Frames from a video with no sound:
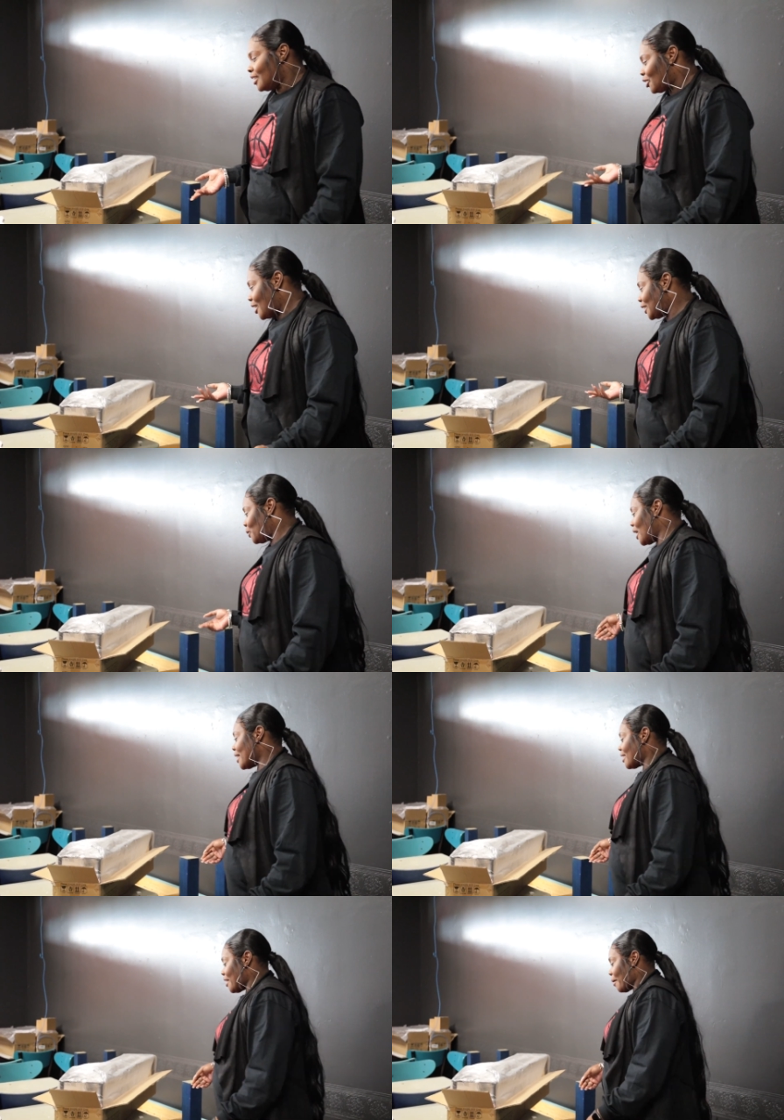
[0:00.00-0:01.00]
So that's what
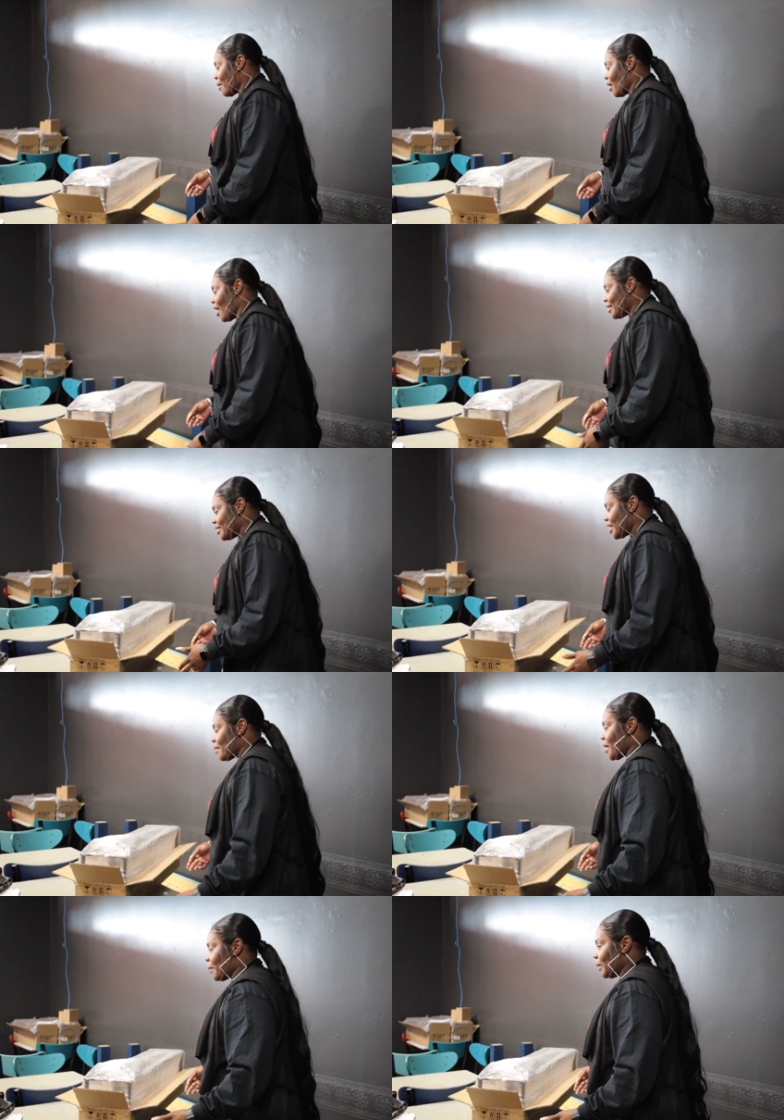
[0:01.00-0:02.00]
I think about. I think
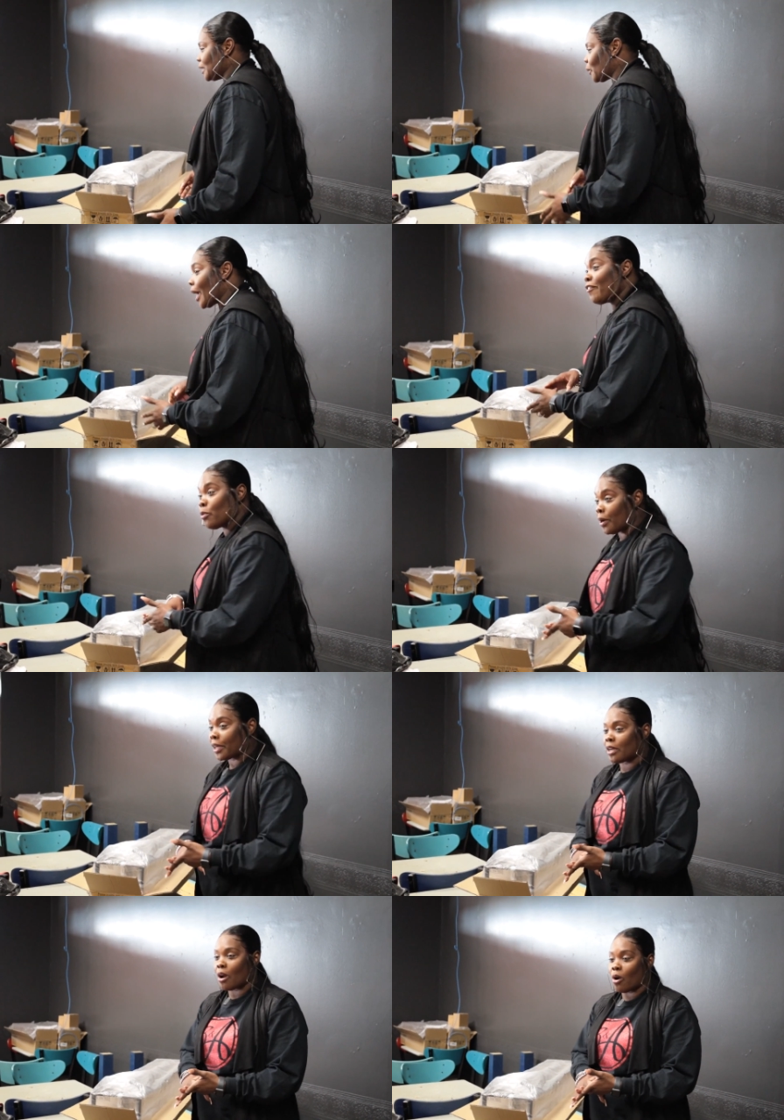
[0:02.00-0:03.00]
about a place where everyone
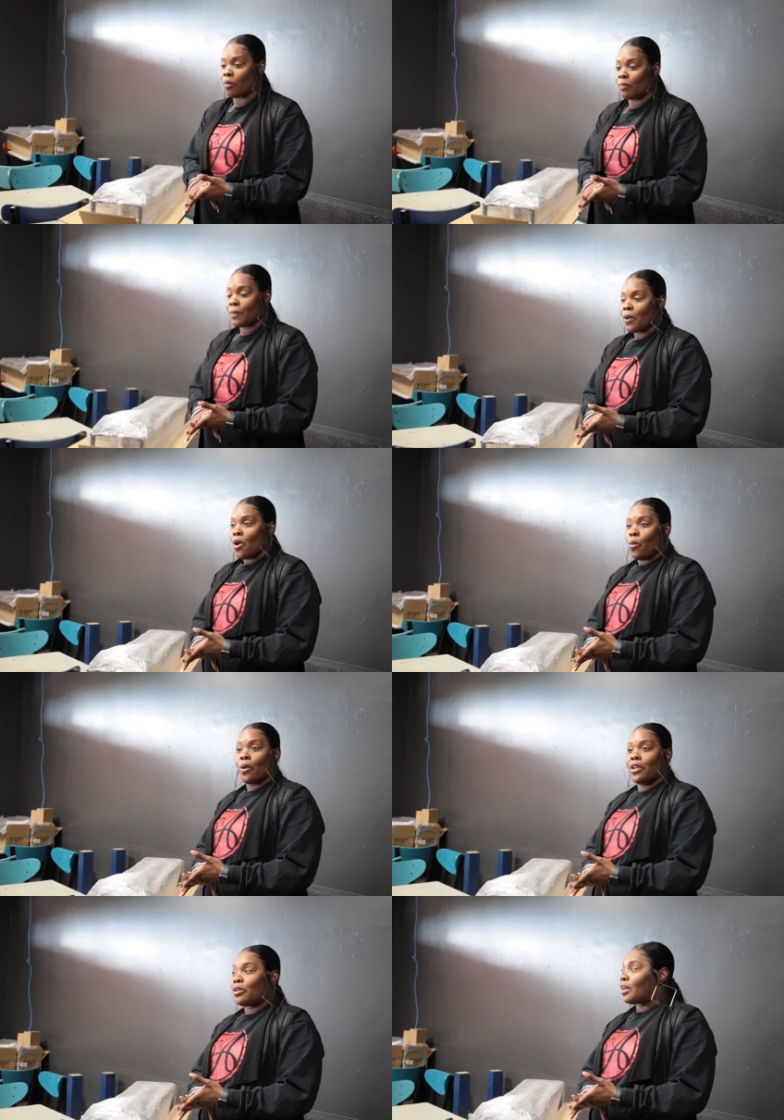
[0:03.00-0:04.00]
can go,
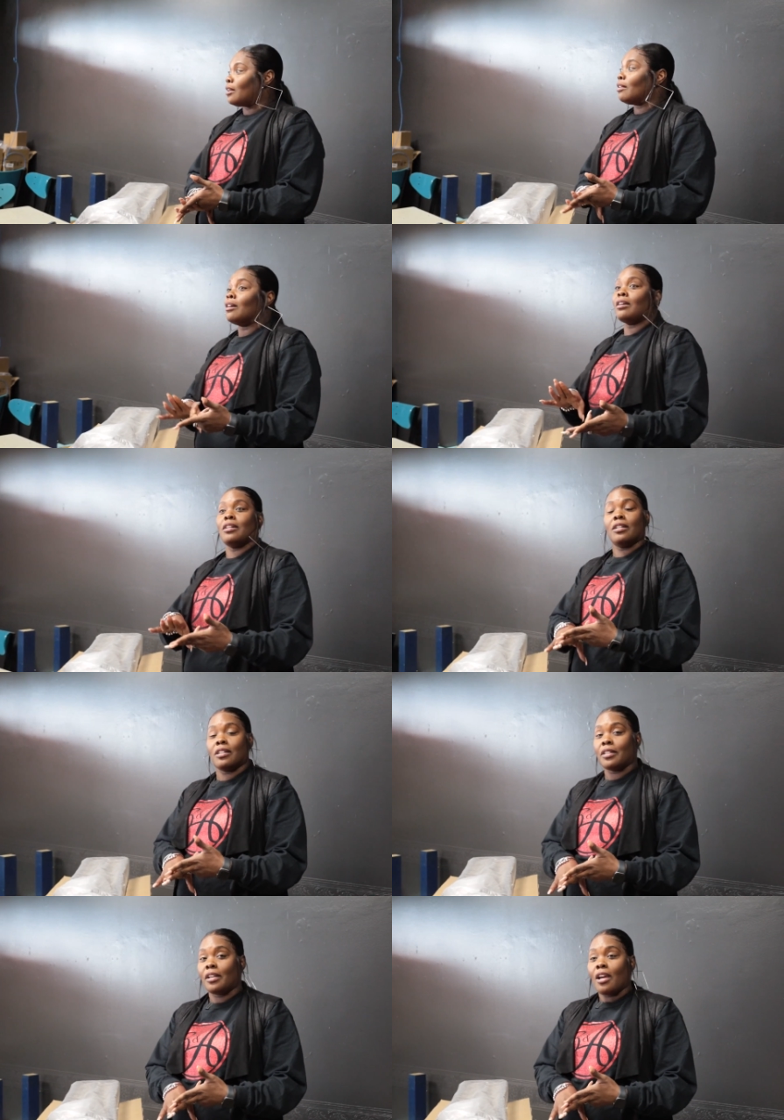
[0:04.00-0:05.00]
where you can look
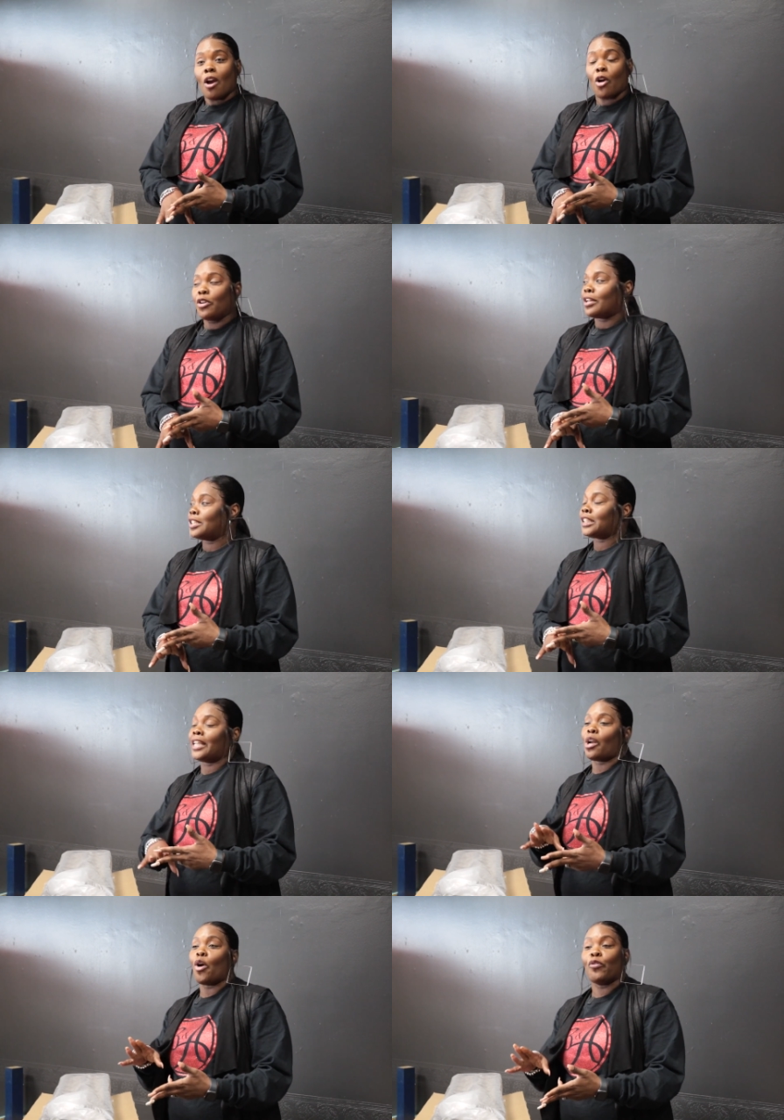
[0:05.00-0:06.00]
good, or you can just
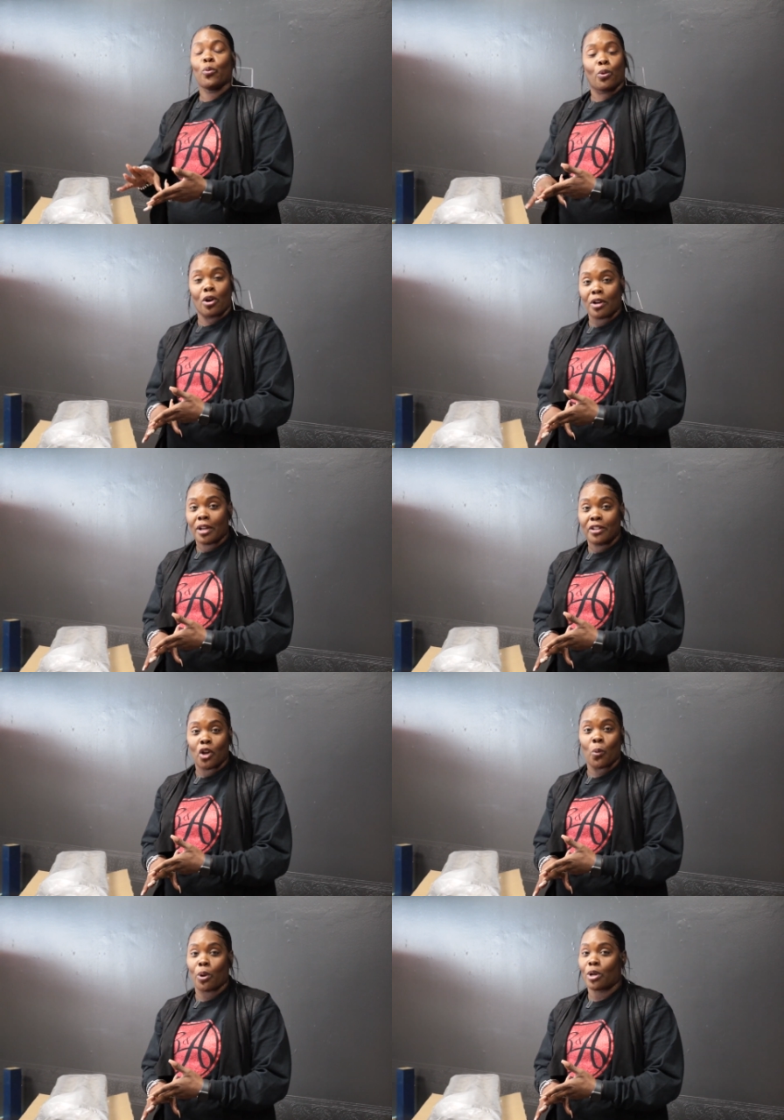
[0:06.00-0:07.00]
get off from work in
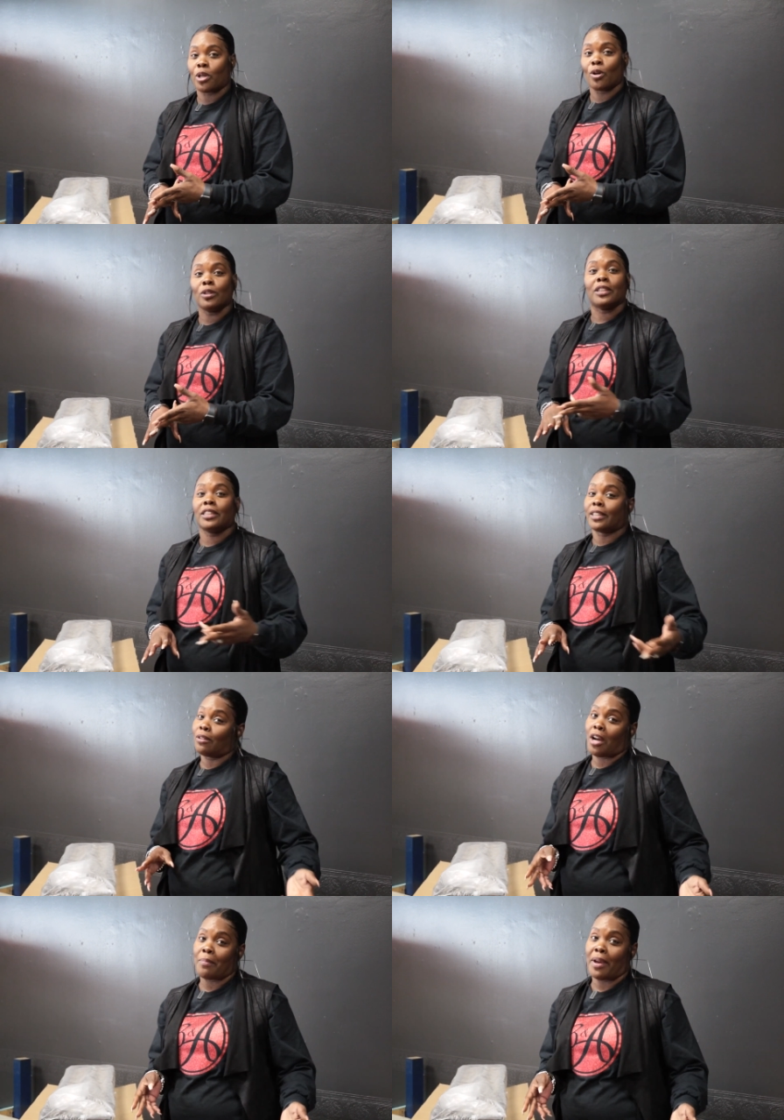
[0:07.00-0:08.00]
your work clothes and
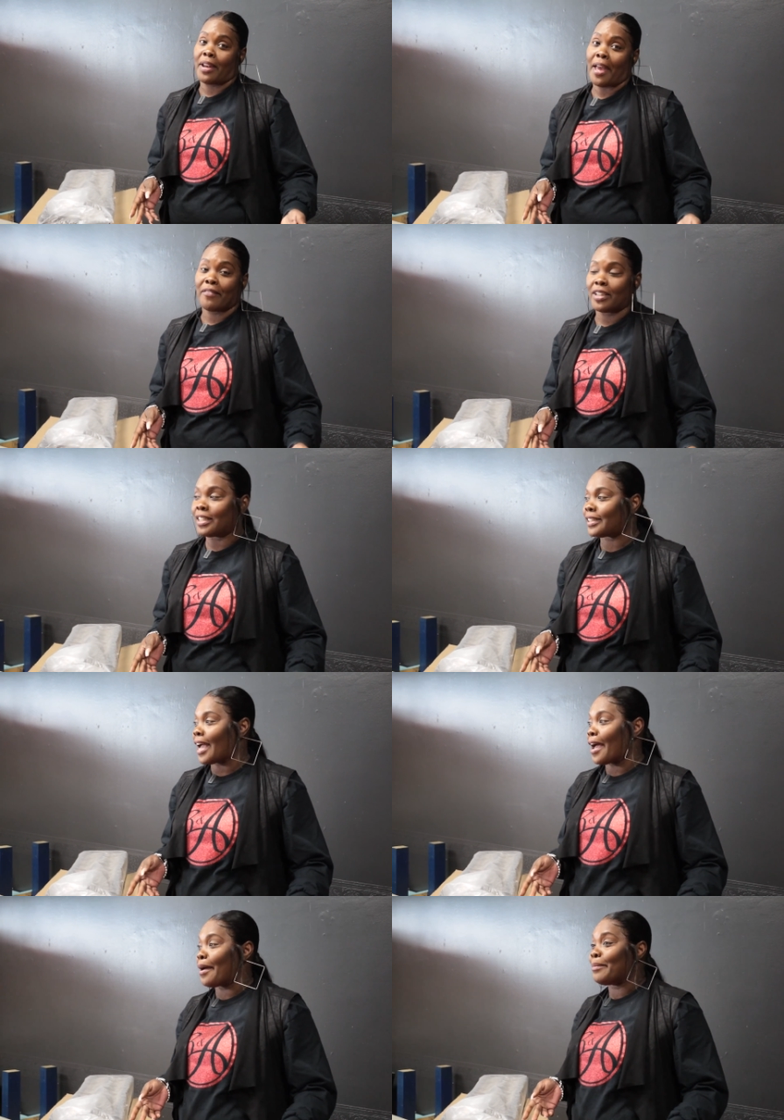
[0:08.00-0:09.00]
still come out and have a good
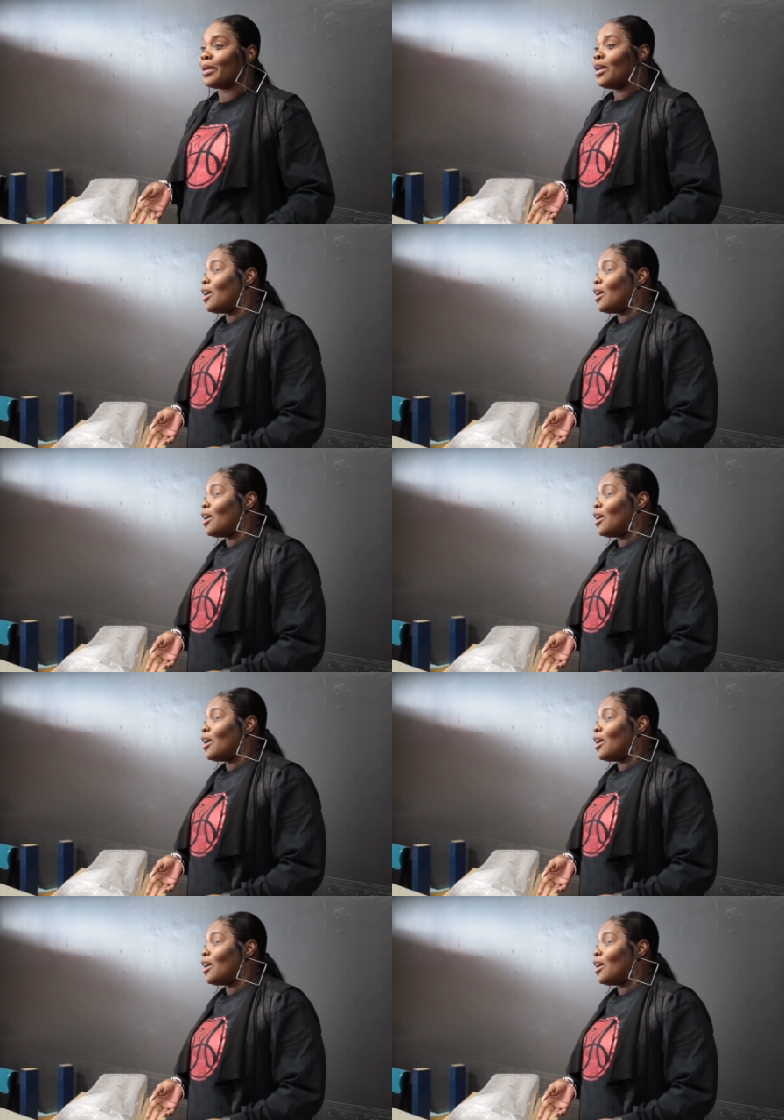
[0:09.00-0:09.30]
time.